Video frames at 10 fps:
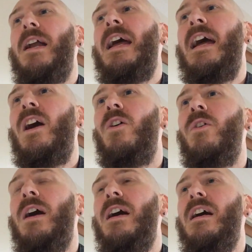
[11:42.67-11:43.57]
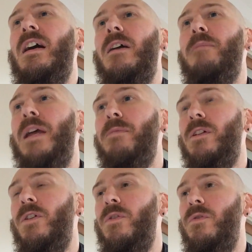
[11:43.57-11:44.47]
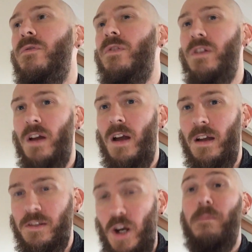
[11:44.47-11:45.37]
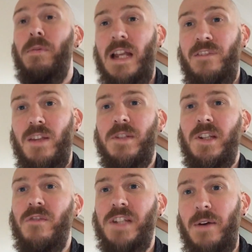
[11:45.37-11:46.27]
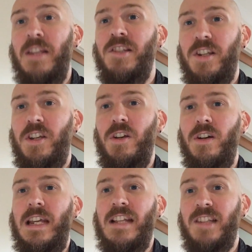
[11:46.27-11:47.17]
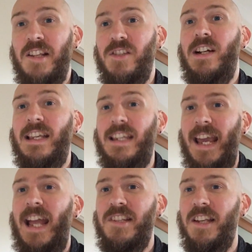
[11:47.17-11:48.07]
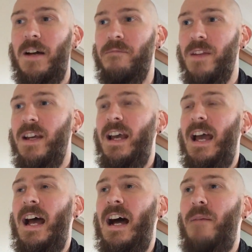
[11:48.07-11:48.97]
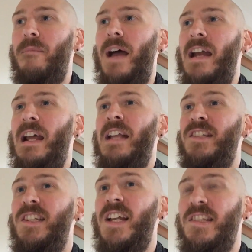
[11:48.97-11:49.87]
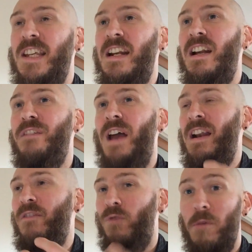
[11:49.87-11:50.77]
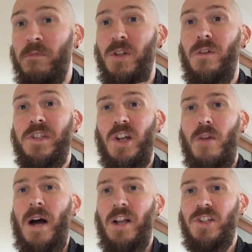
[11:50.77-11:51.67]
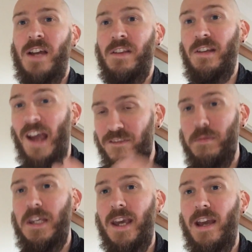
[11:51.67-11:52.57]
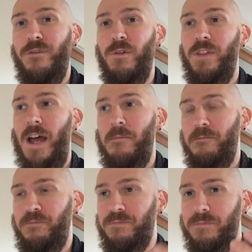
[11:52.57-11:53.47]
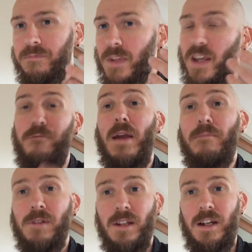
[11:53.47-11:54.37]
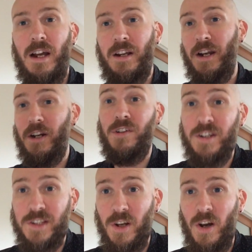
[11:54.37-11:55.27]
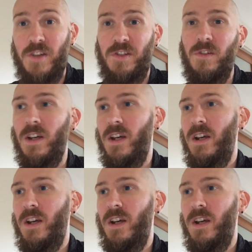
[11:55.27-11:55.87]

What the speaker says: how people who don't believe in themselves, how insecurity, it's like a cancer, and it sets in and it robs you of so much, and that you have to be careful that if people are going to criticize you,